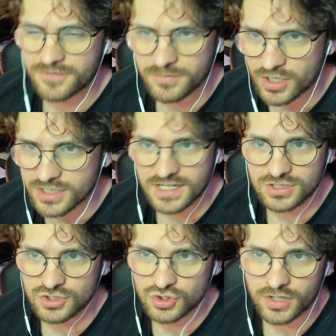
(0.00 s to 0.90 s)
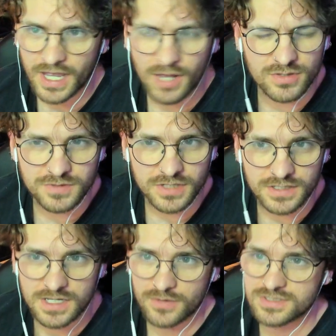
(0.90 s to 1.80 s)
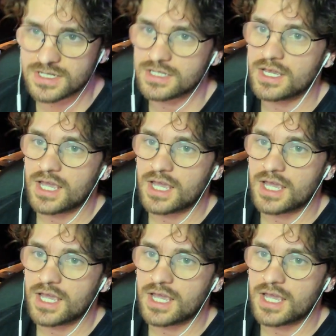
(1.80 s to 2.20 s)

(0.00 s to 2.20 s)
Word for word: I'm not exactly sure how it's pronounced or how it's said.